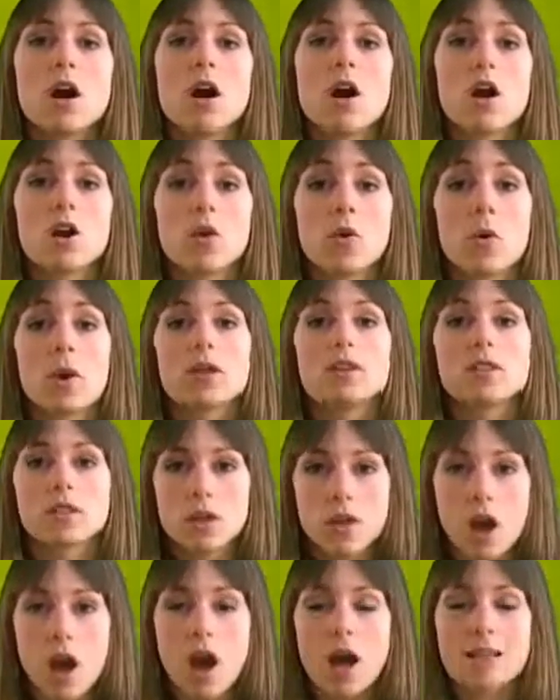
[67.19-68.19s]
are going to
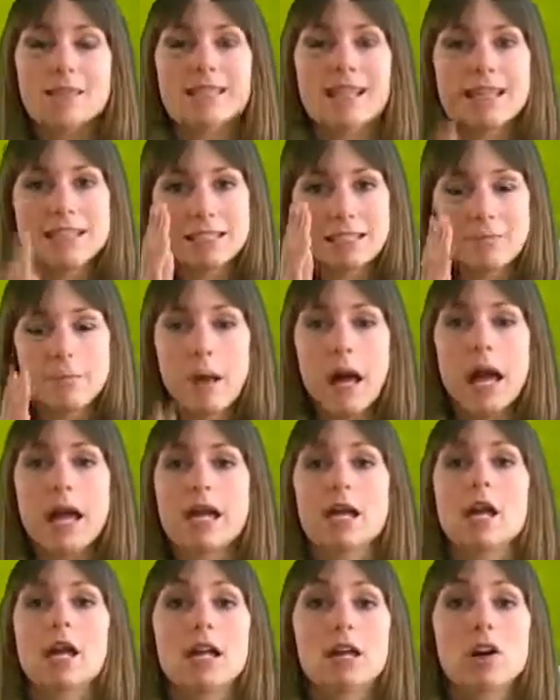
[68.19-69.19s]
cause that
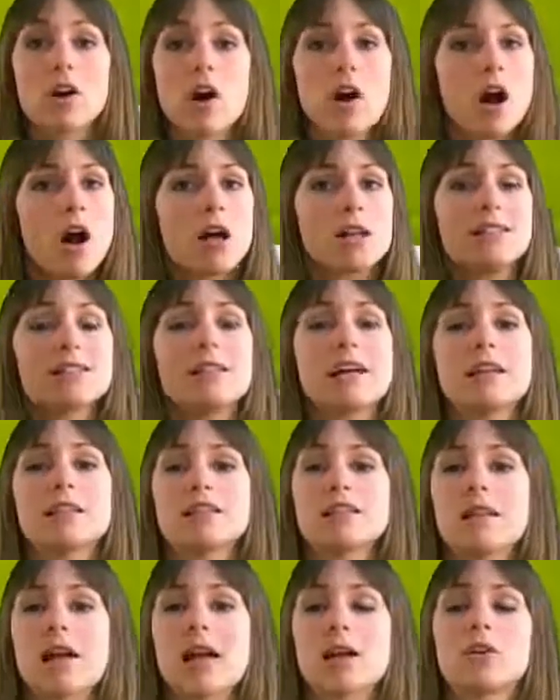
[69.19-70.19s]
spike and cause that
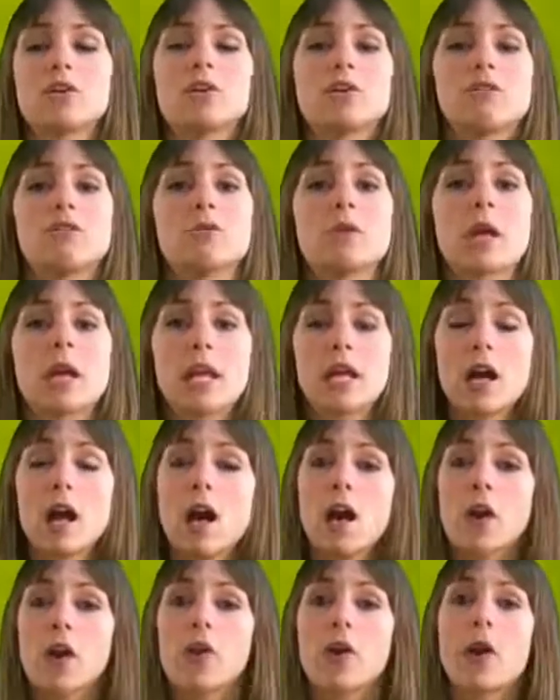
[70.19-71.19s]
cycle of you getting
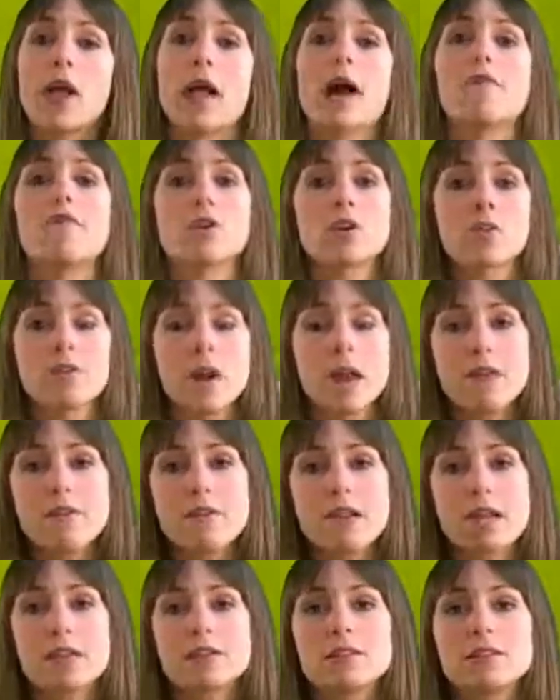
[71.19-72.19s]
hungry, having
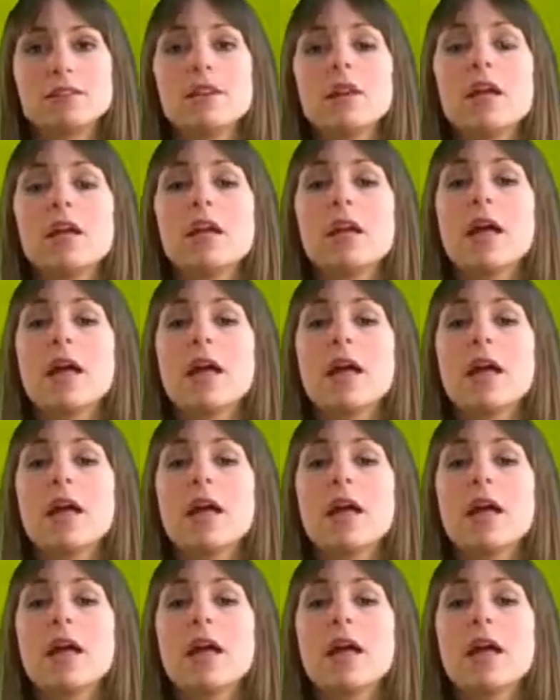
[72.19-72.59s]
cravings,